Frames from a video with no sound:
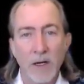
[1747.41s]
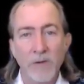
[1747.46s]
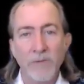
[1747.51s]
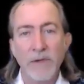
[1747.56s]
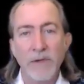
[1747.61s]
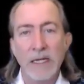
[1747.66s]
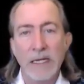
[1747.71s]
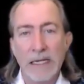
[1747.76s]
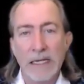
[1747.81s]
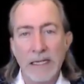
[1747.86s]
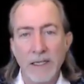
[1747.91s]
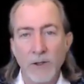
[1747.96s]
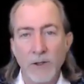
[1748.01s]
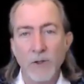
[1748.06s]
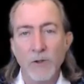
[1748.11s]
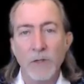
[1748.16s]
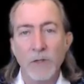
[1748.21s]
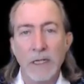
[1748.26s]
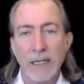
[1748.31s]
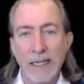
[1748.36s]
of the
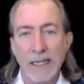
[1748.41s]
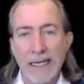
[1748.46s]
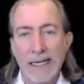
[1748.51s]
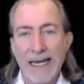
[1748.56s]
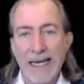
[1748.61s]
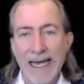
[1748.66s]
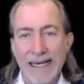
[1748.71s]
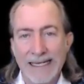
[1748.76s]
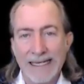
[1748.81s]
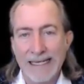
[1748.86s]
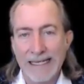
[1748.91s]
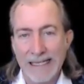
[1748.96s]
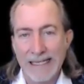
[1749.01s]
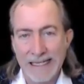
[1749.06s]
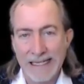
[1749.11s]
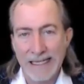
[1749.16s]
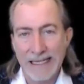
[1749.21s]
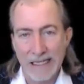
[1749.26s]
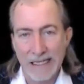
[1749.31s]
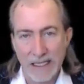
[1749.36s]

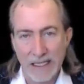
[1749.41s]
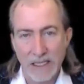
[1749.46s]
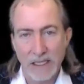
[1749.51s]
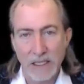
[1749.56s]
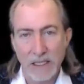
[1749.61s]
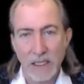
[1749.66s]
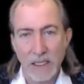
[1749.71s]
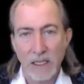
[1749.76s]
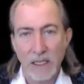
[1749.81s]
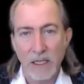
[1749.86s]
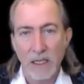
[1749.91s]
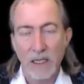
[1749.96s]
interconnectedness